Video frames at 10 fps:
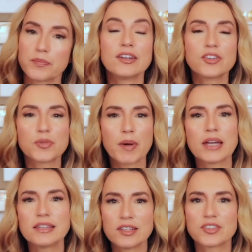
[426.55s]
And
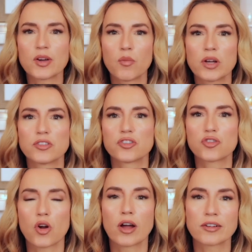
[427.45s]
despite these somewhat
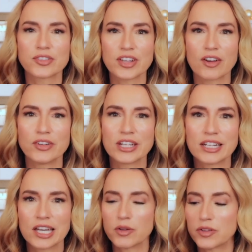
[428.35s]
strong
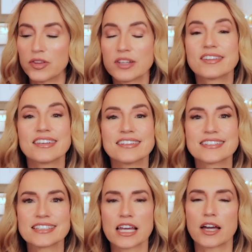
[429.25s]
sounding notes, this
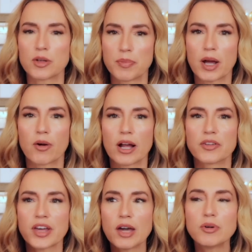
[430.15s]
is not a
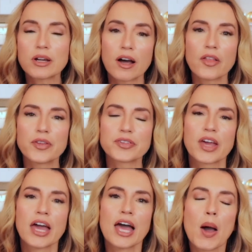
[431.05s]
powerhouse. I would call this
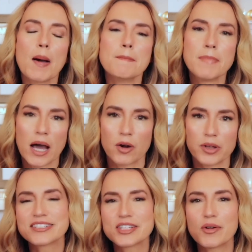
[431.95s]

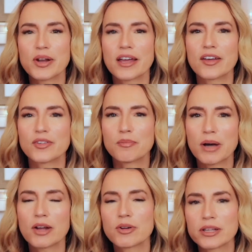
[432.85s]
moderate. So it has
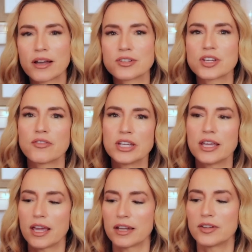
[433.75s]
moderate
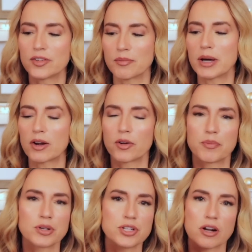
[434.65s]
longevity and is a moderate
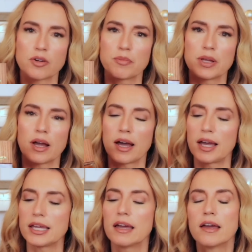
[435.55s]
projector, but
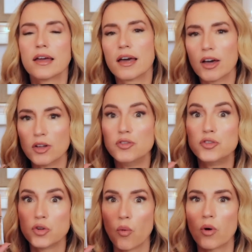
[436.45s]
I
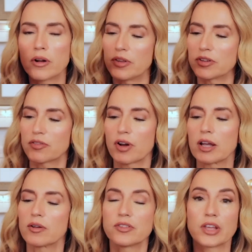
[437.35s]
adore this
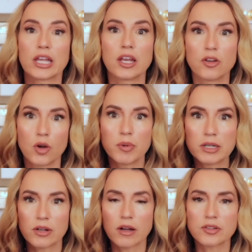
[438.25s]
fragrance and nobody
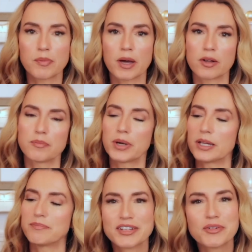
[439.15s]
talks about it
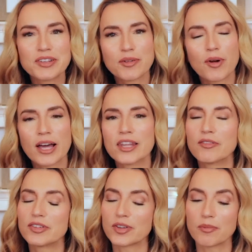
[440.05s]
but the reason why I
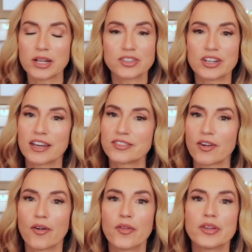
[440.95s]
love it so much it has
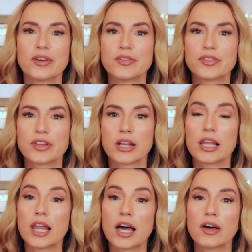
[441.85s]
all the notes that I
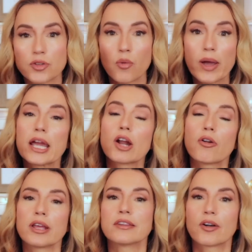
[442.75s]
love to
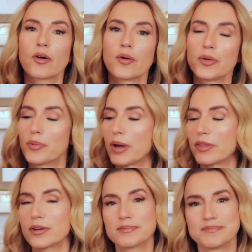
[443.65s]
wear in the cold weather.